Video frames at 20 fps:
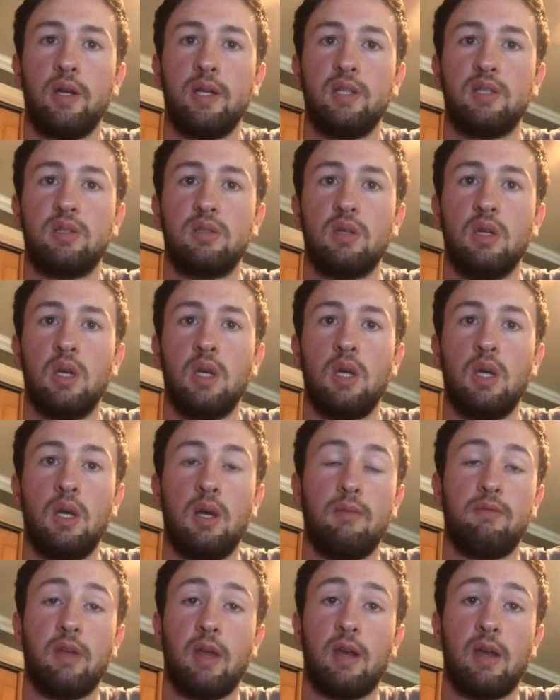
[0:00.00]
If
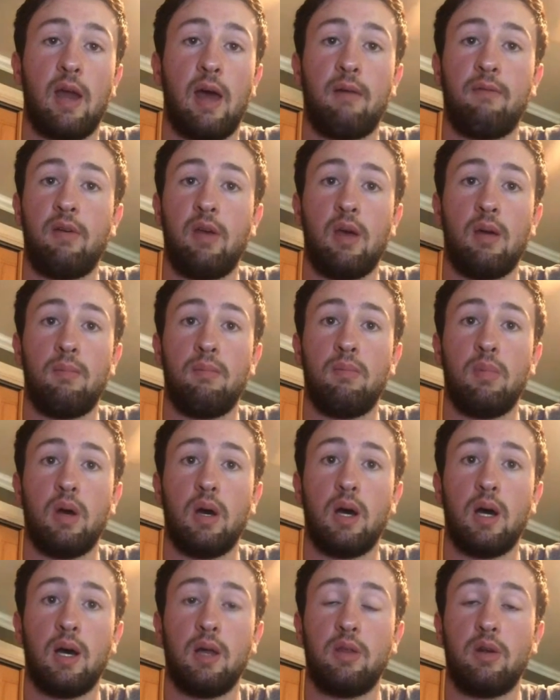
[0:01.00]
they didn't have him,
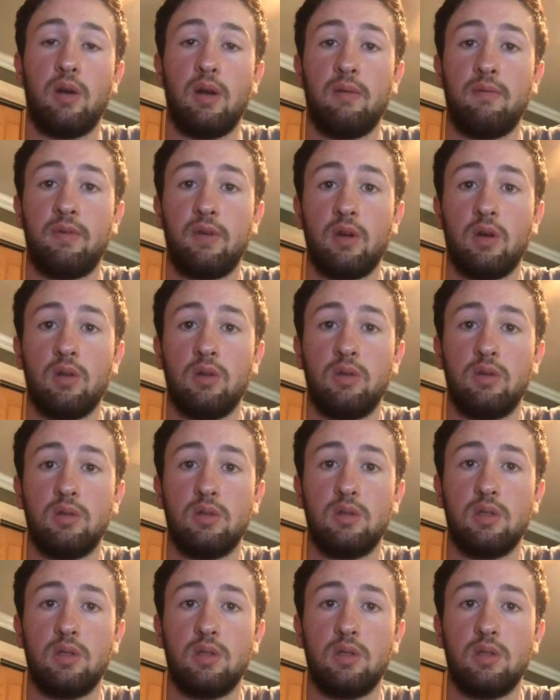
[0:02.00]
their infield,